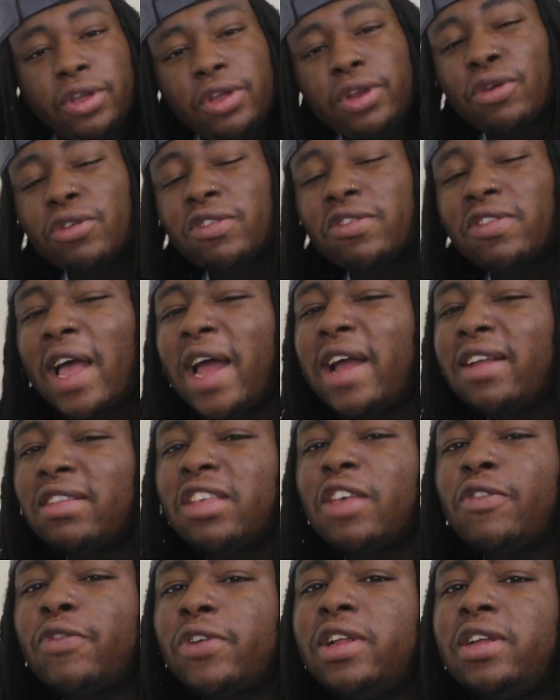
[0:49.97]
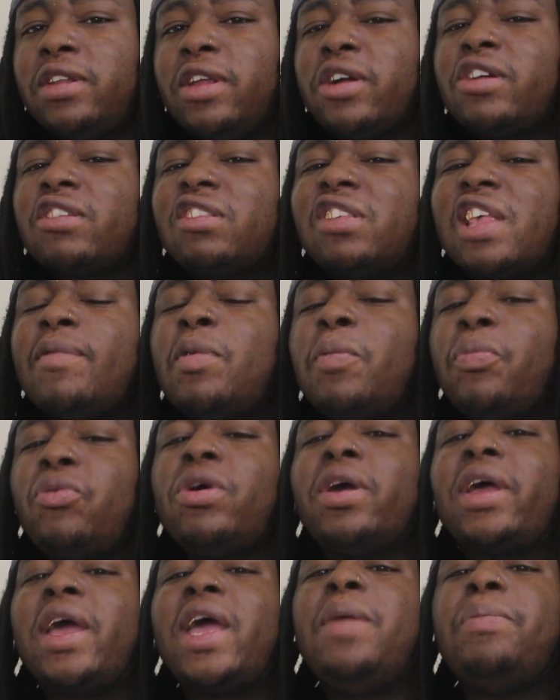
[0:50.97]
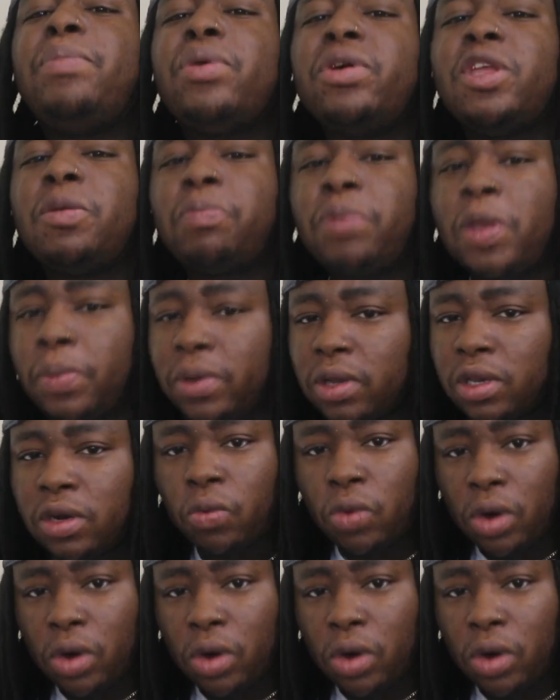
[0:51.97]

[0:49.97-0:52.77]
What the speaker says: You know, scientifically, there are 7.8 billion people in the